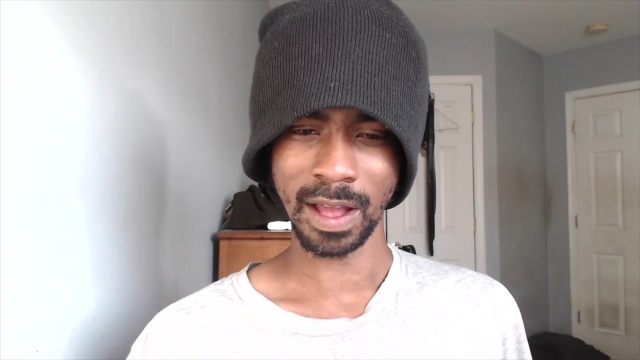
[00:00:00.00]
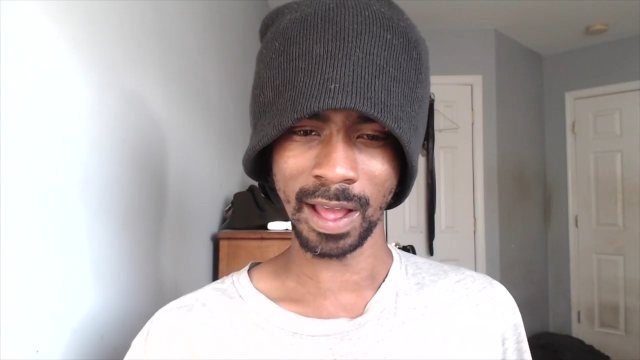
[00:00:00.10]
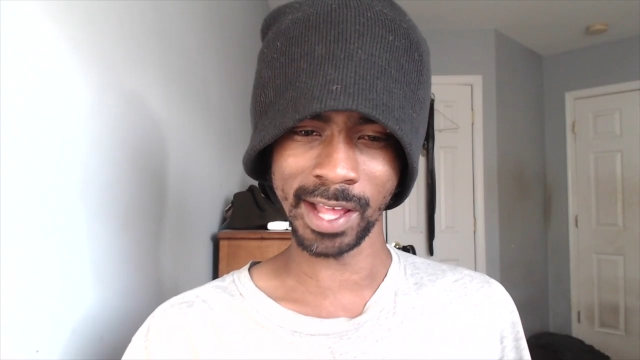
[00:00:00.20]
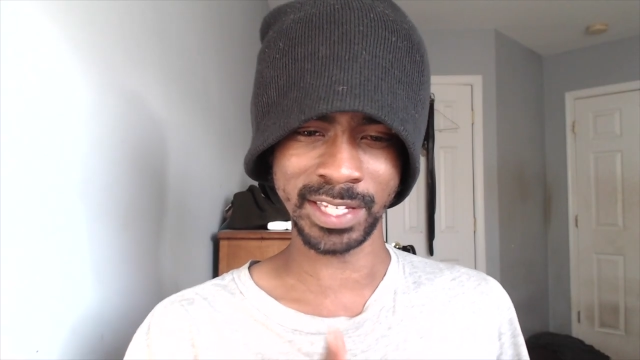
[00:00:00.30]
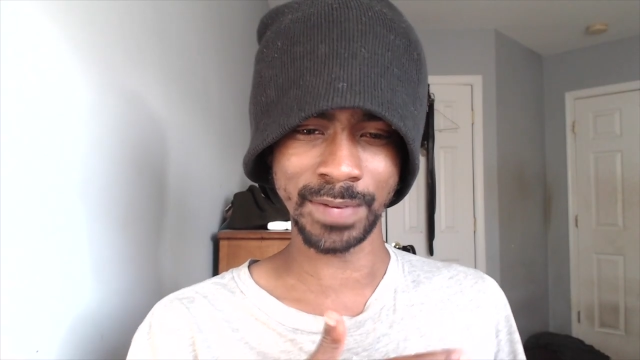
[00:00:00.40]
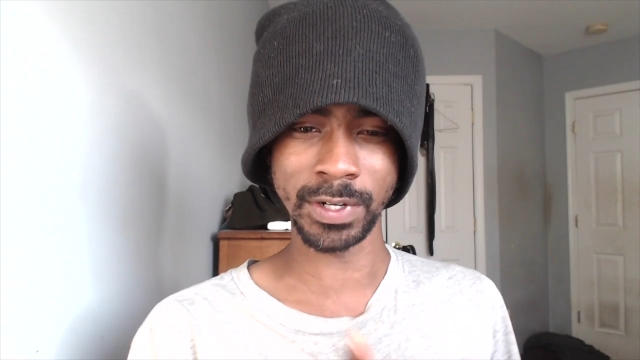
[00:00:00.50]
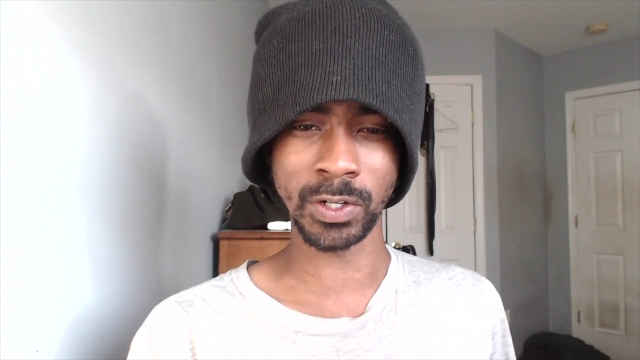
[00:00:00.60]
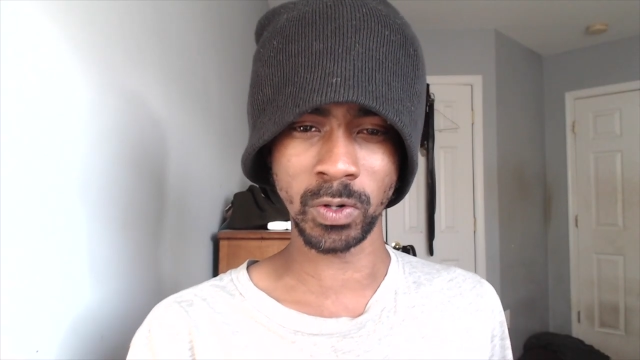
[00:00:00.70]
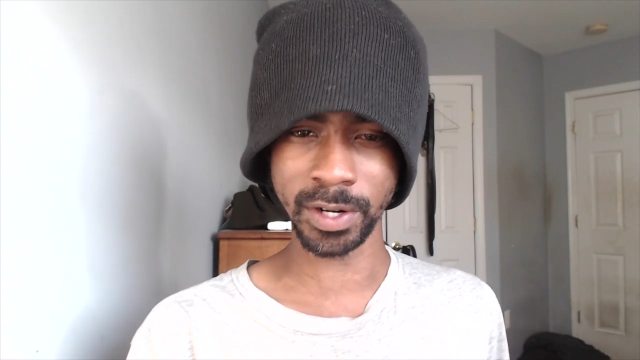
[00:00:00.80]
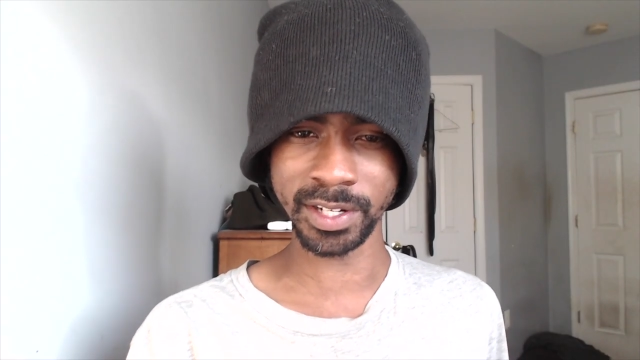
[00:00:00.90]
As I
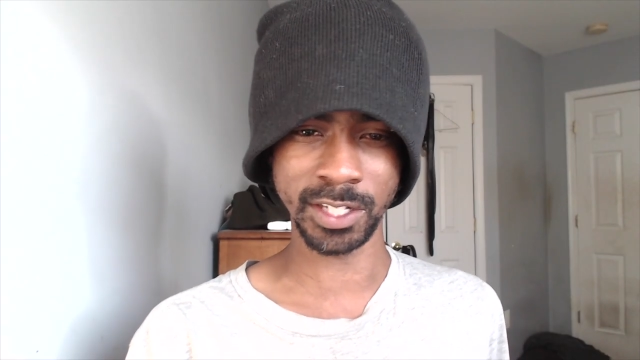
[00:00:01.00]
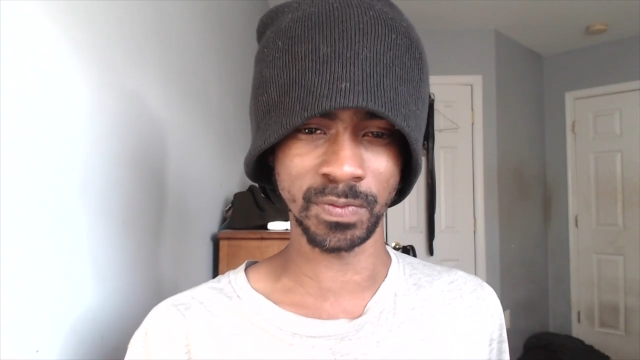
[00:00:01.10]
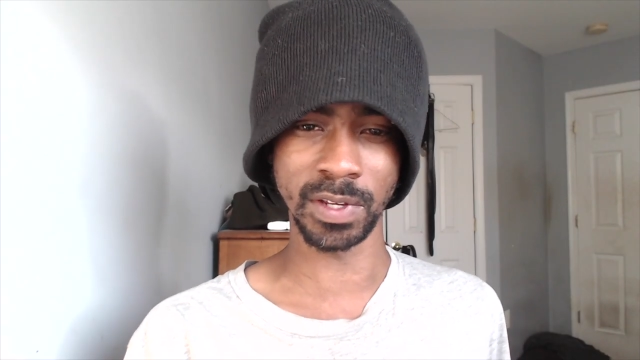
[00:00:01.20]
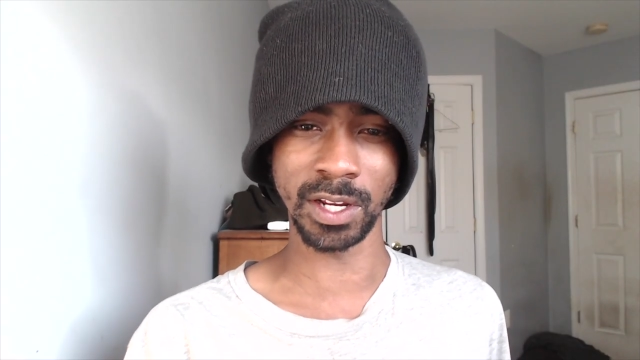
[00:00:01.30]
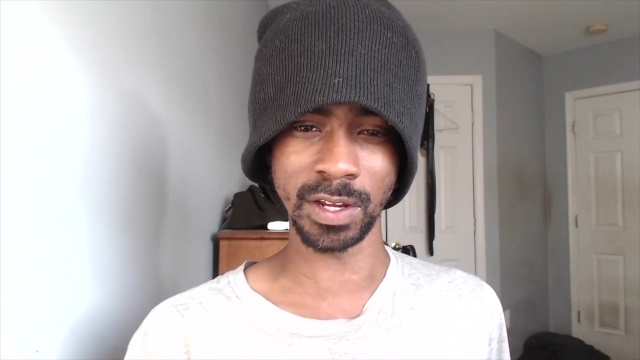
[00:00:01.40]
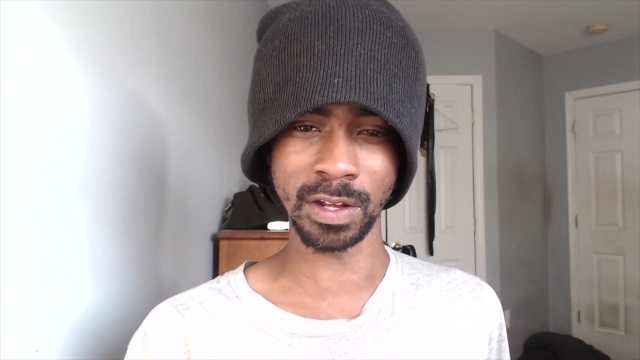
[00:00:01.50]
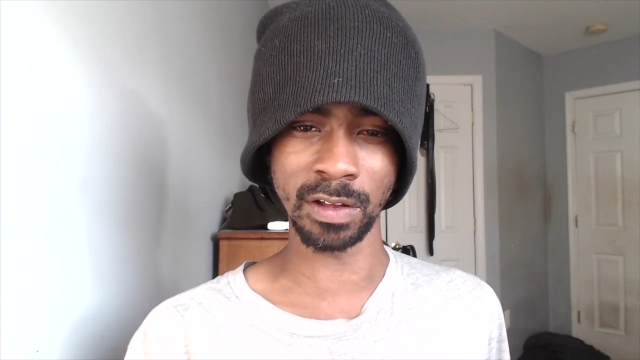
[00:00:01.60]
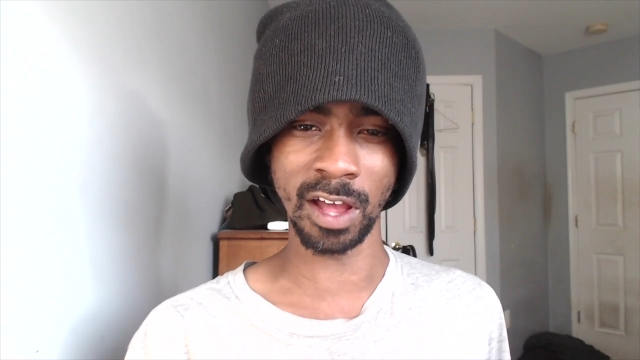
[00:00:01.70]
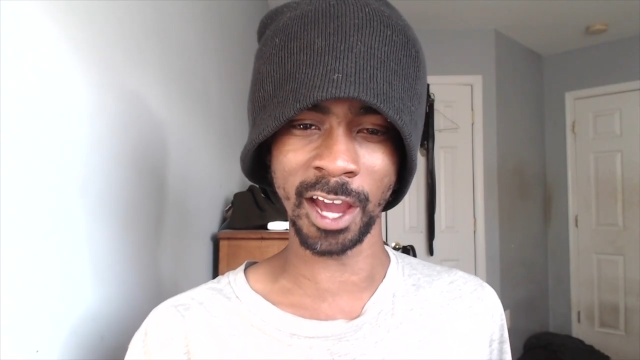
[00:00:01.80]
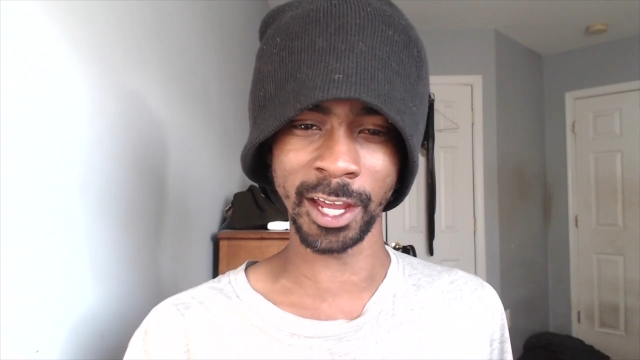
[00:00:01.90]
record this video,
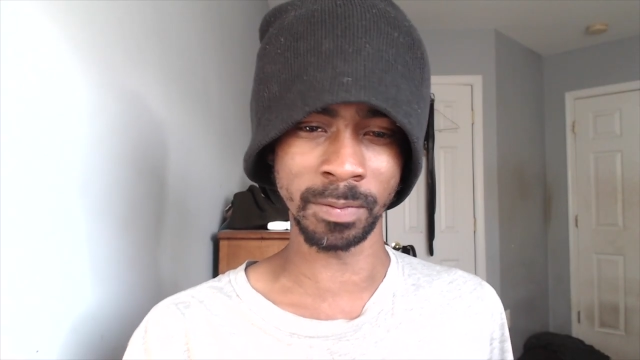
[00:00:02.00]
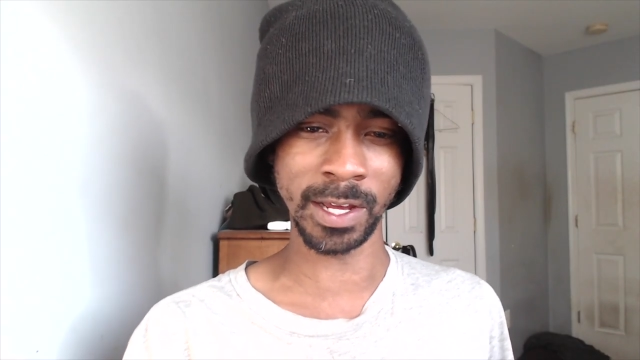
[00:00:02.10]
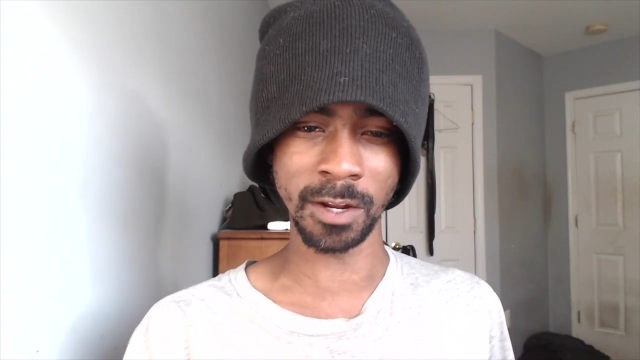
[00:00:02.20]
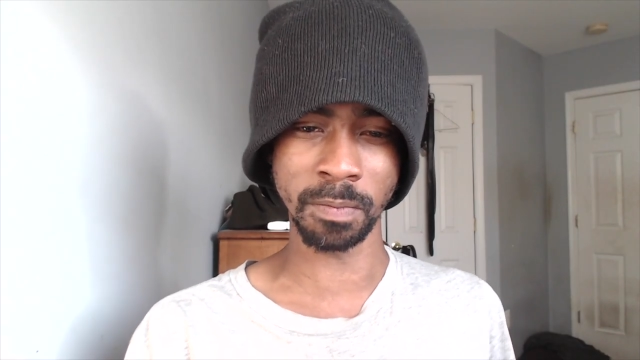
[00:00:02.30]
I am not a